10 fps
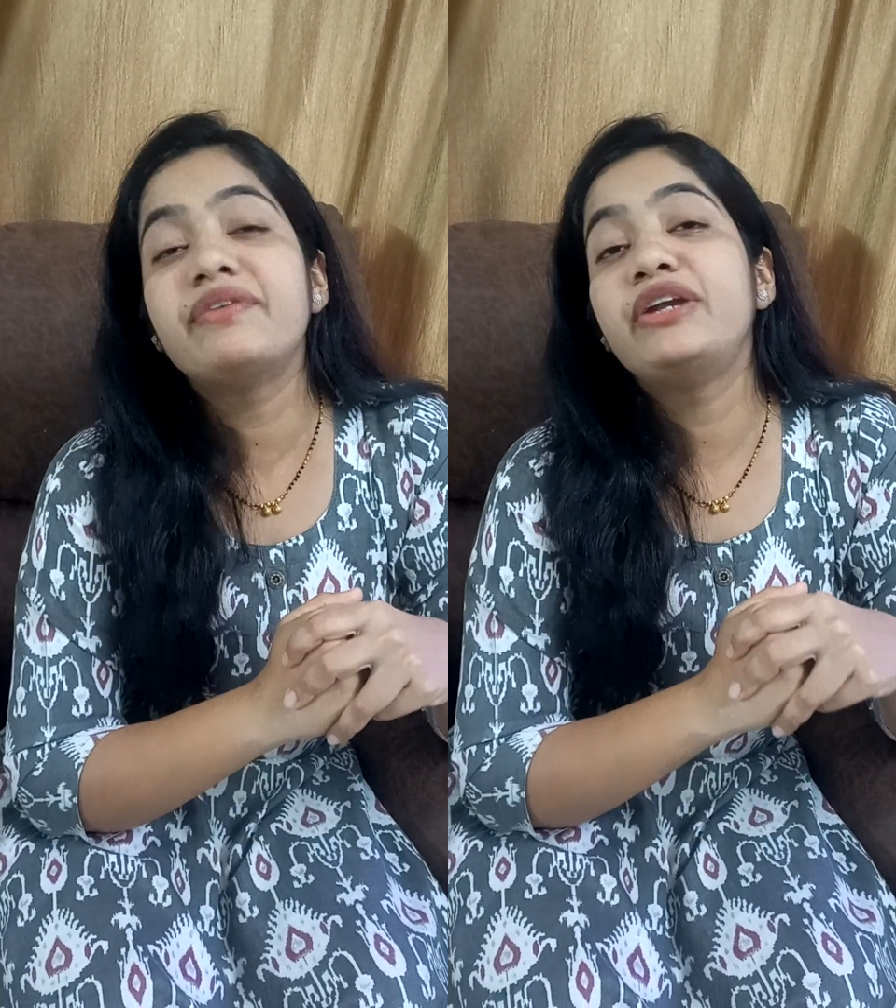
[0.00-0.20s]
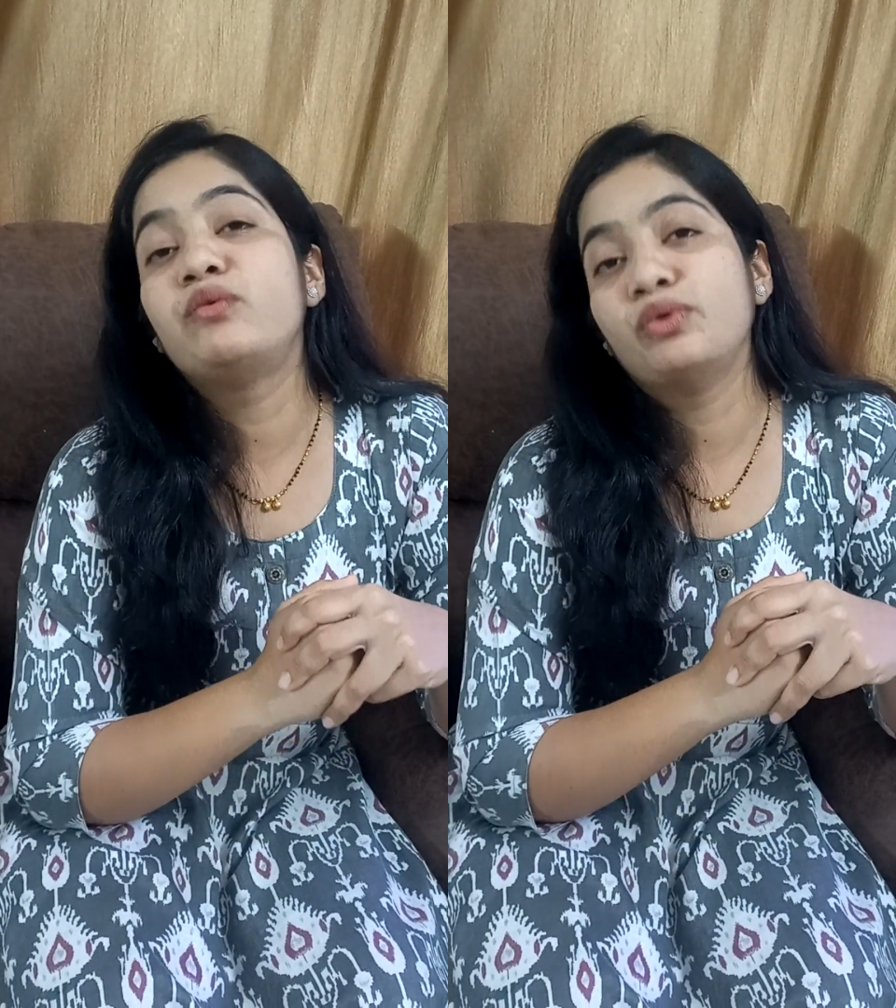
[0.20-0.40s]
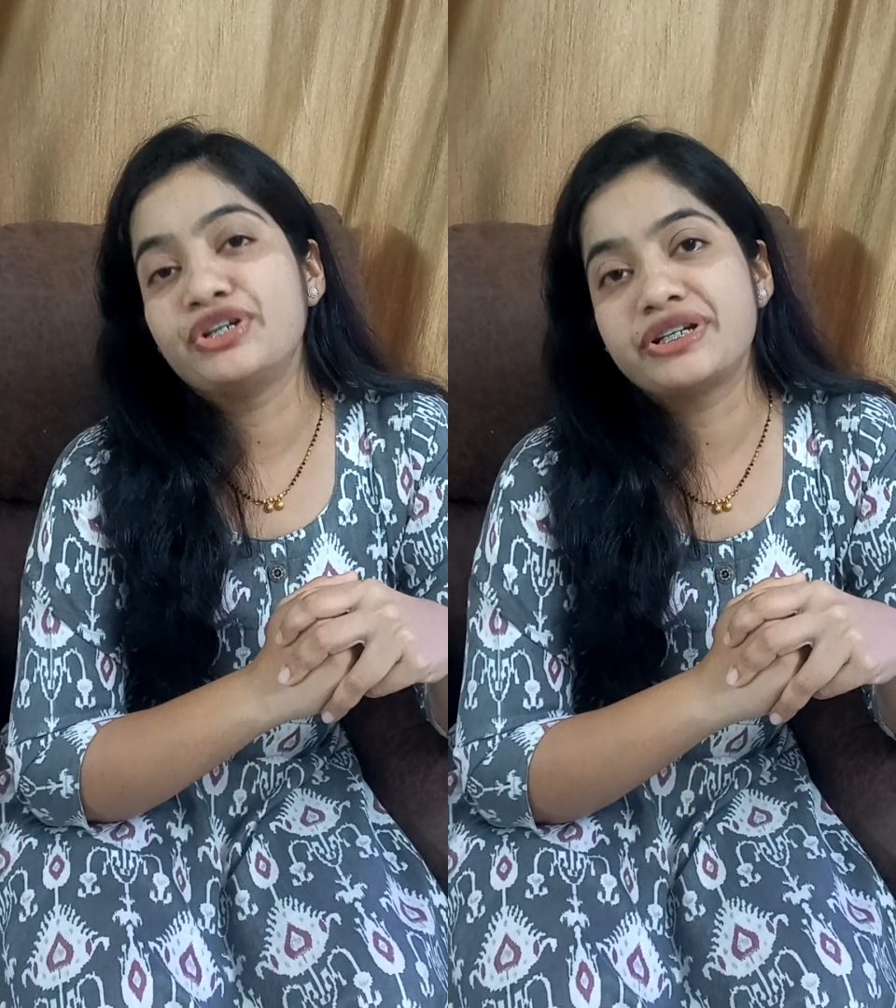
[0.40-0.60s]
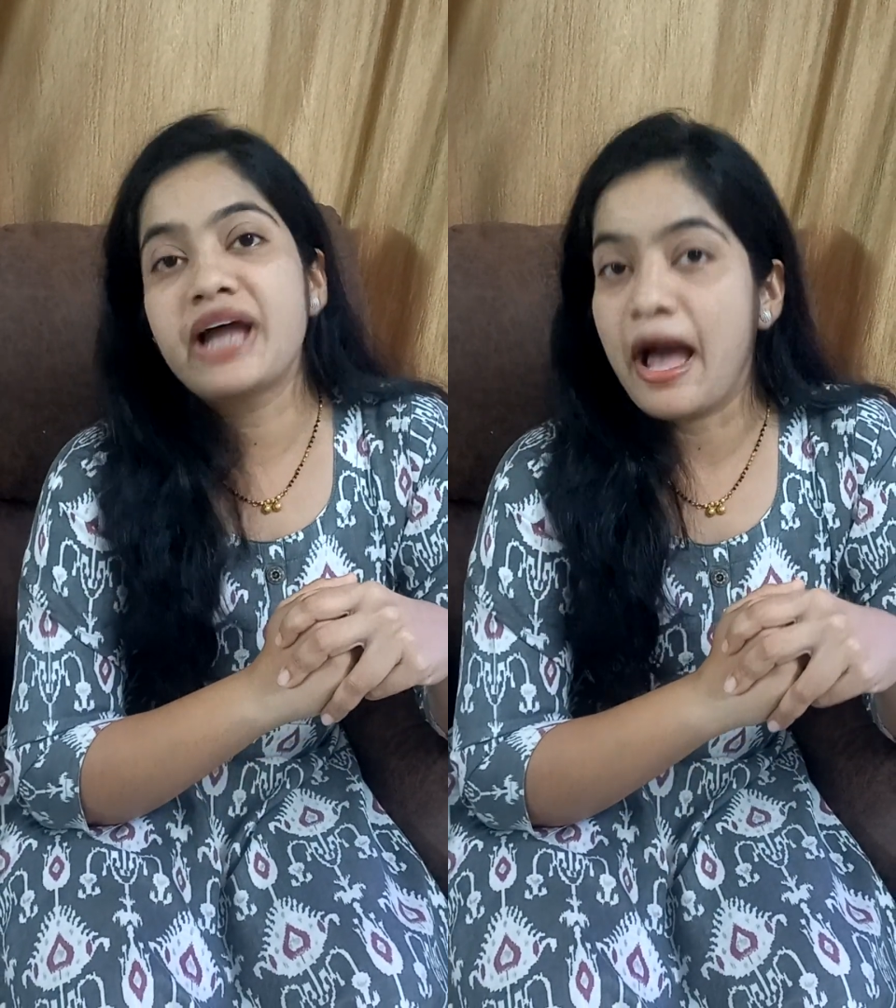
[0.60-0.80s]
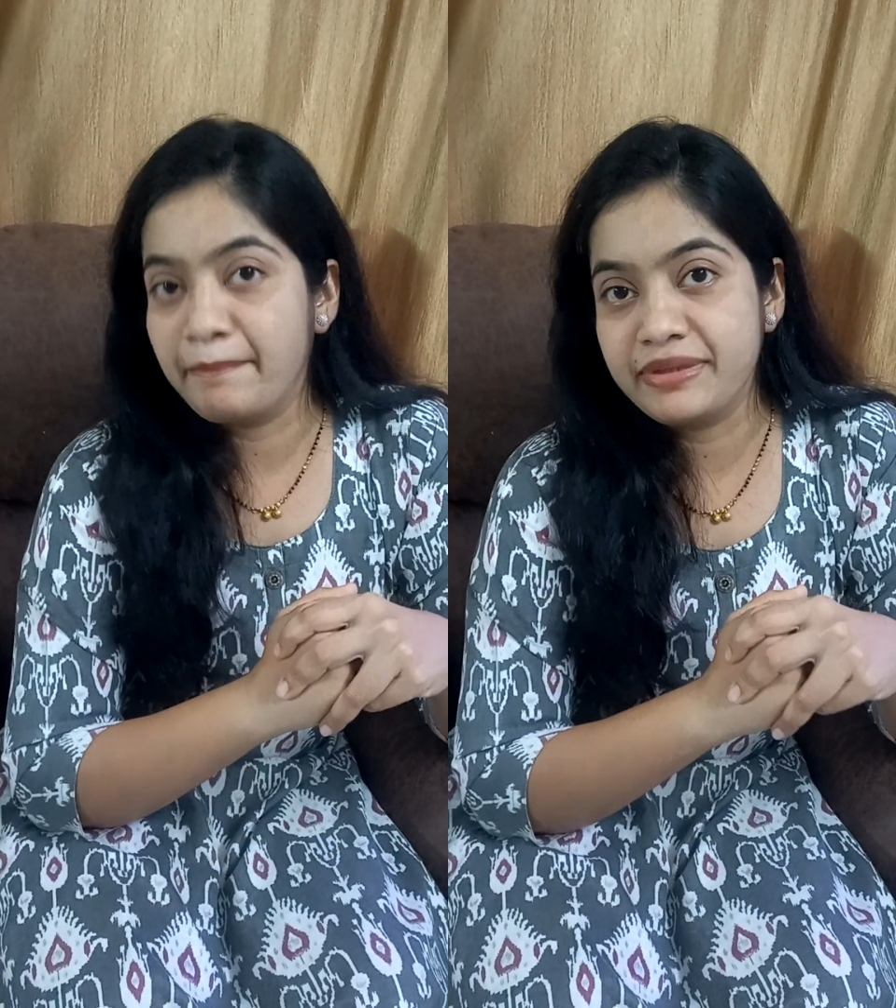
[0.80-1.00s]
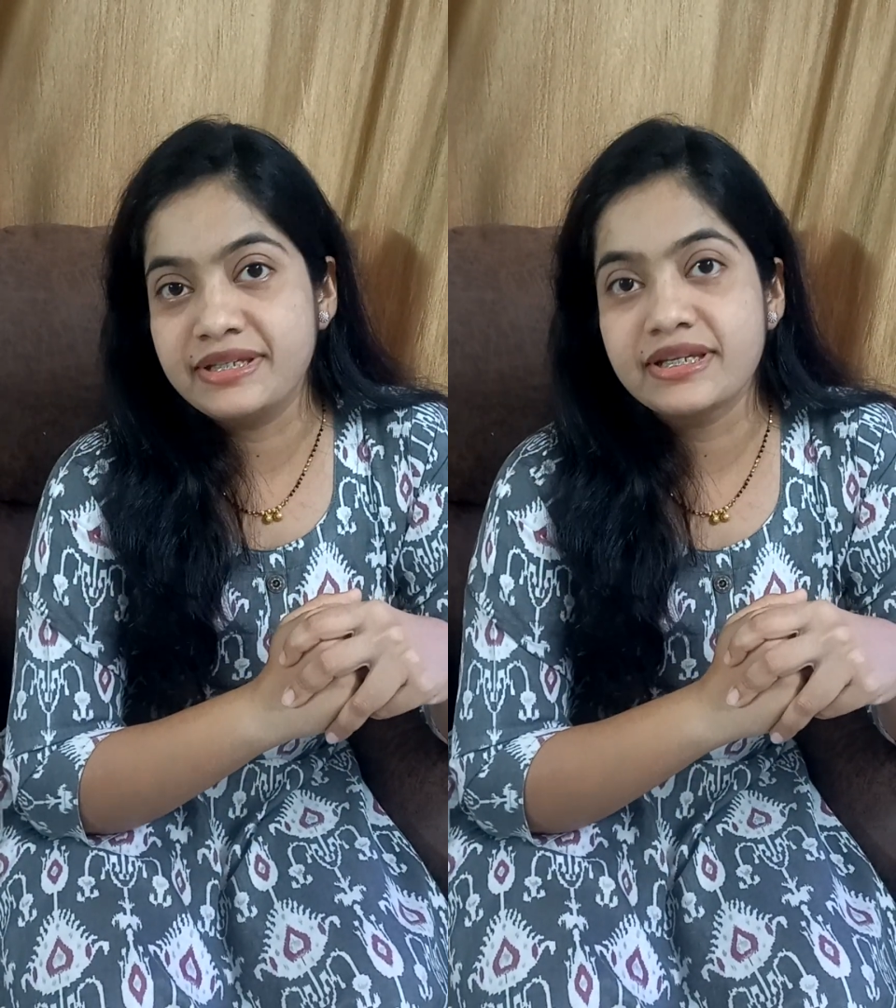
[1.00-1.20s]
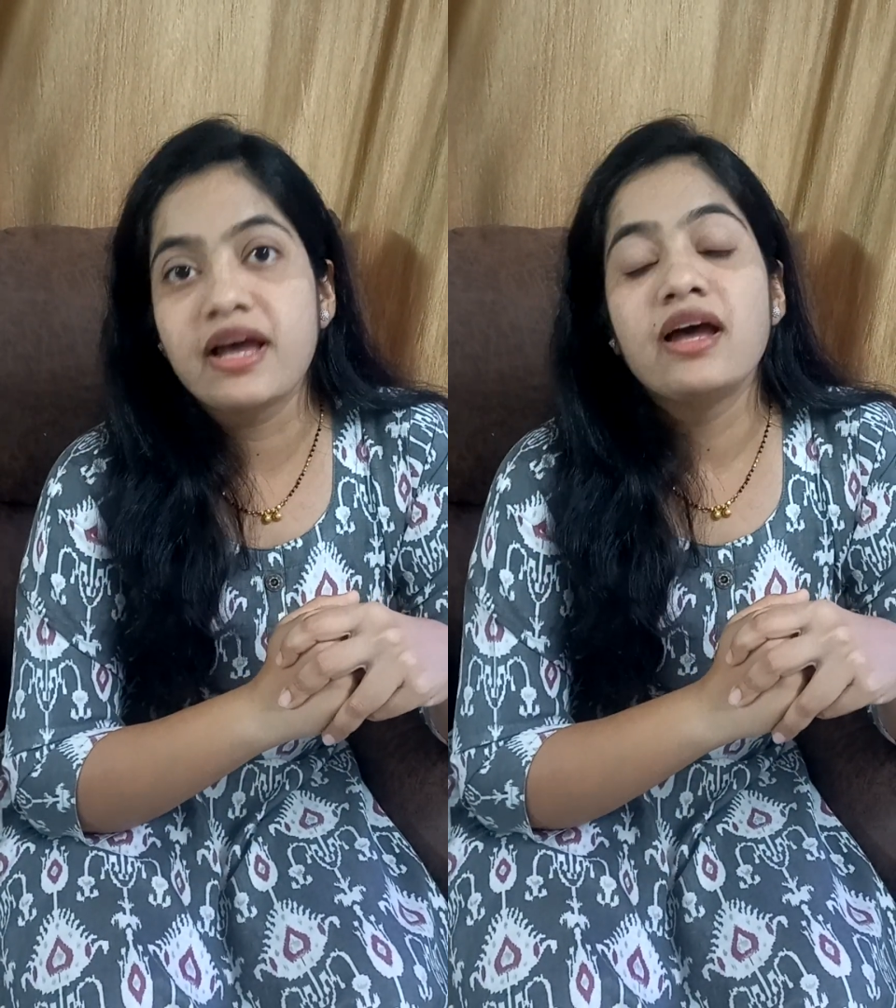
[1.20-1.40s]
when ovulation happens.